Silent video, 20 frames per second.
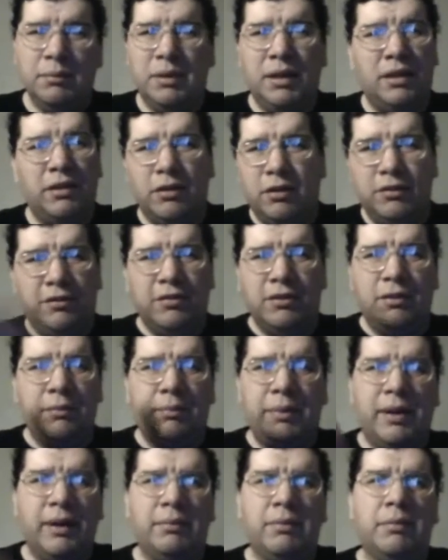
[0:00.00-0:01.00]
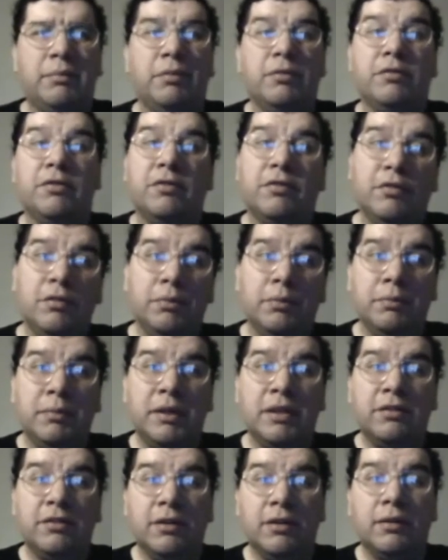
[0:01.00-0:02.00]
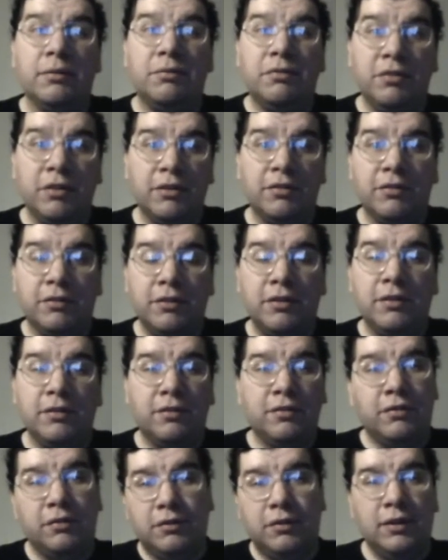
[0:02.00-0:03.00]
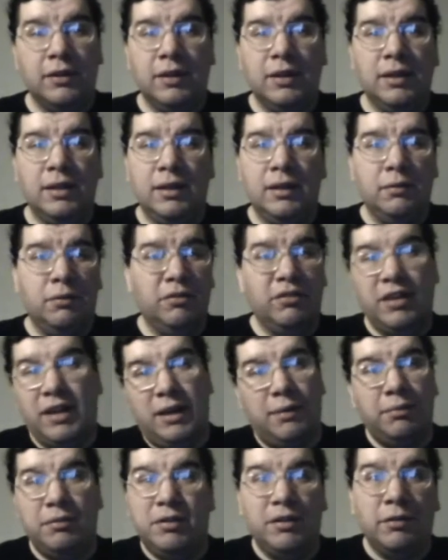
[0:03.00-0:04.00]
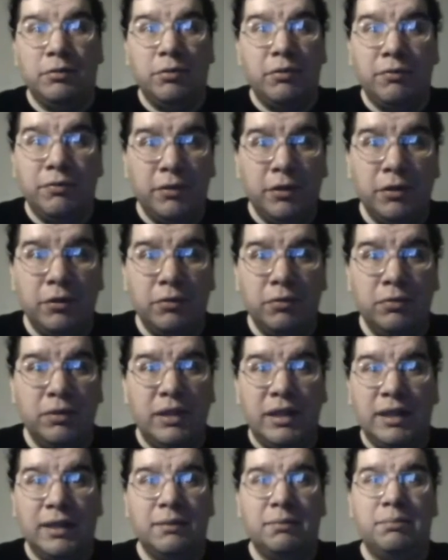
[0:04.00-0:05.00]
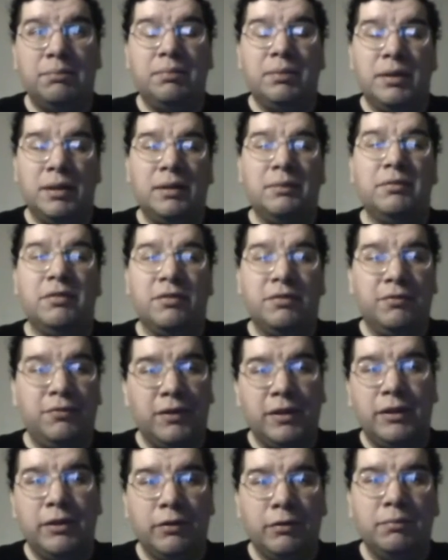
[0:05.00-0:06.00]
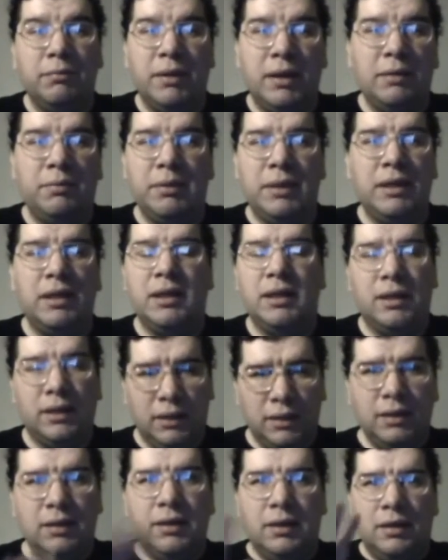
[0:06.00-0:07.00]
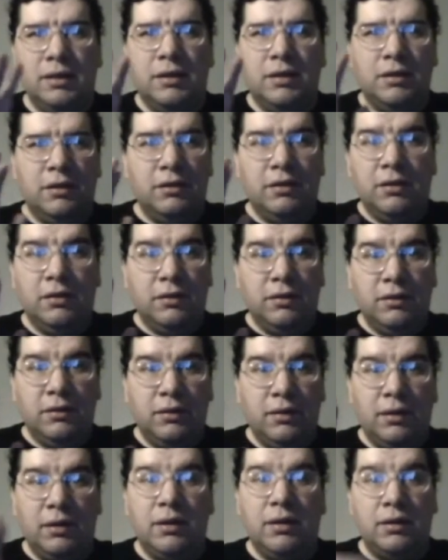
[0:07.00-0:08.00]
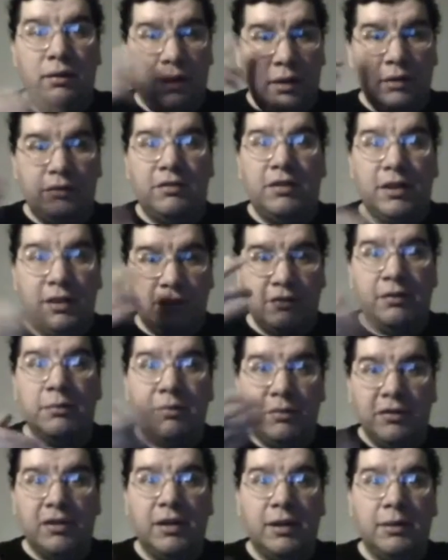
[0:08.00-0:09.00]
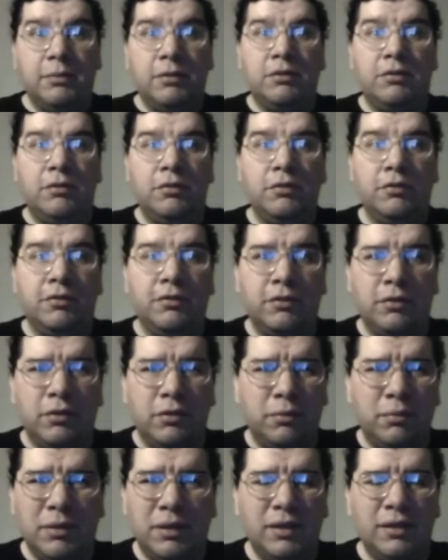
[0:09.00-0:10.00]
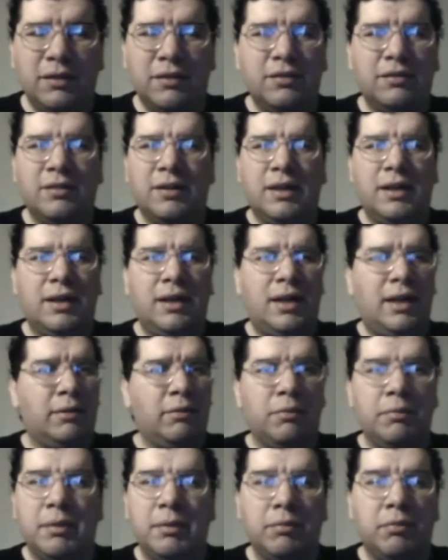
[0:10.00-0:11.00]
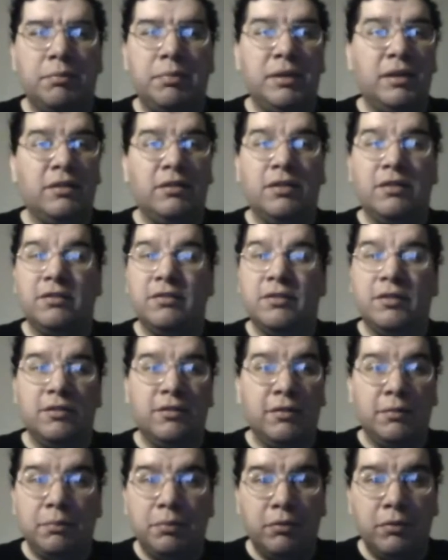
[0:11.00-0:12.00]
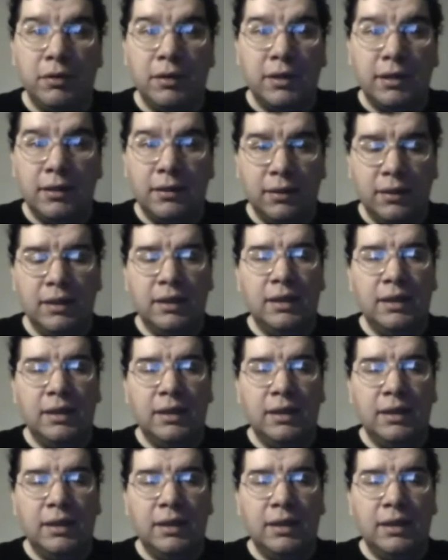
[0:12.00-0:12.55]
But I know I saw Batman vs. Superman Dawn of Justice, which I haven't done a review yet, but I am just figured maybe uh, I'll take some time to do so because I remember being this disappointed.